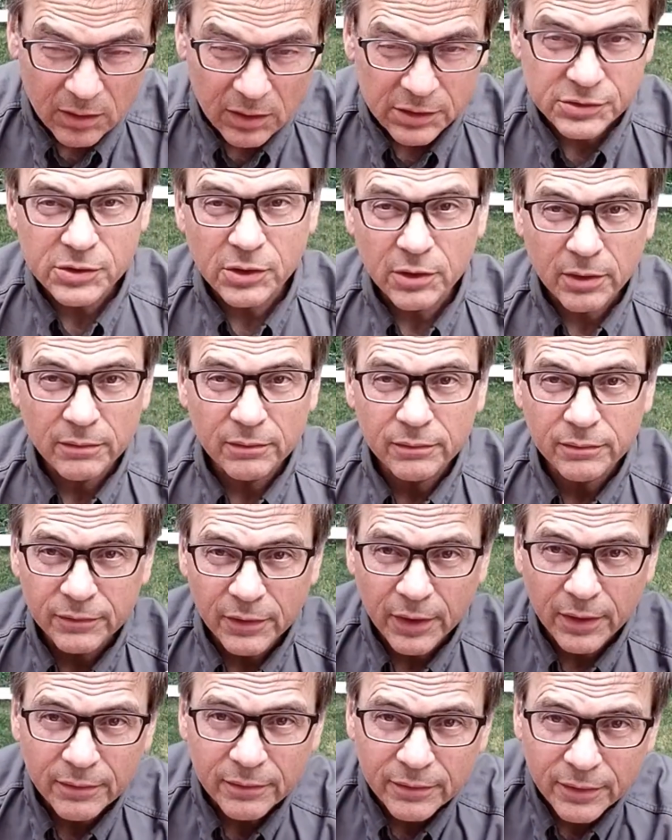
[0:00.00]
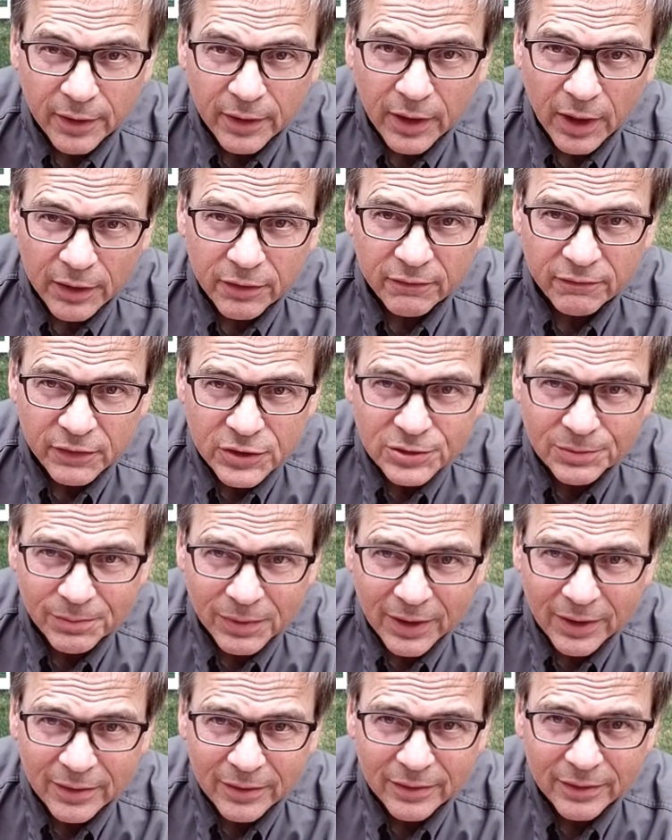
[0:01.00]
Because they're they're cutting the fish
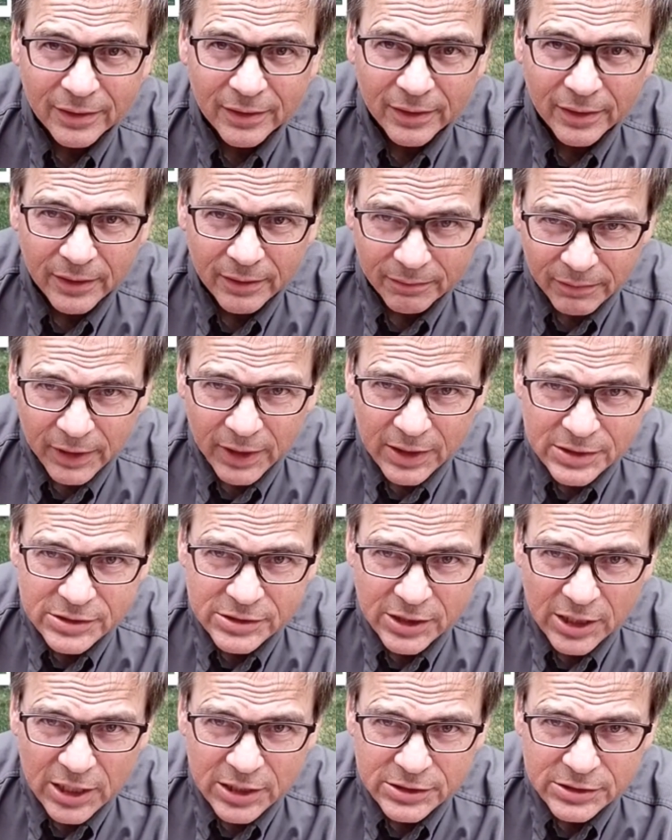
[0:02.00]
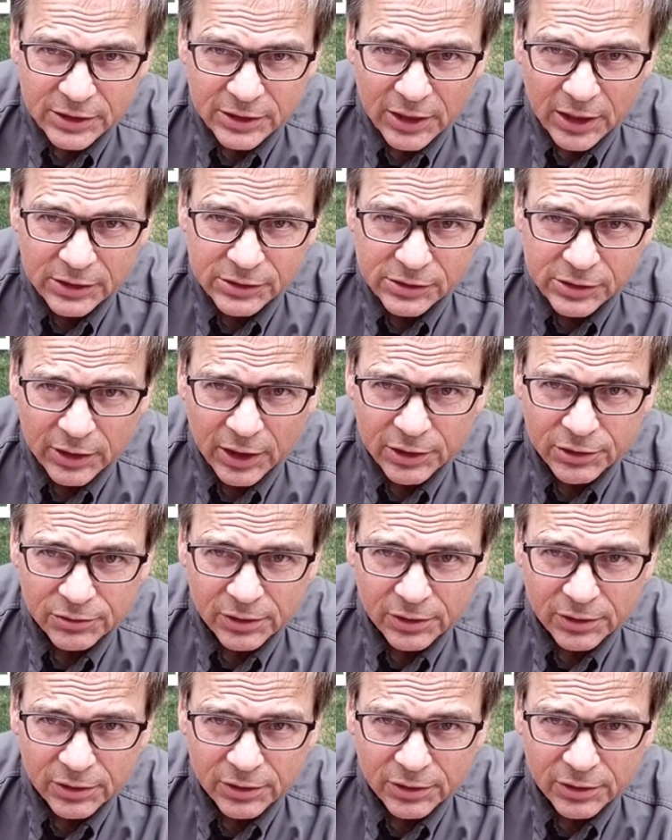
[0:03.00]
apart, and the insides, the guts, the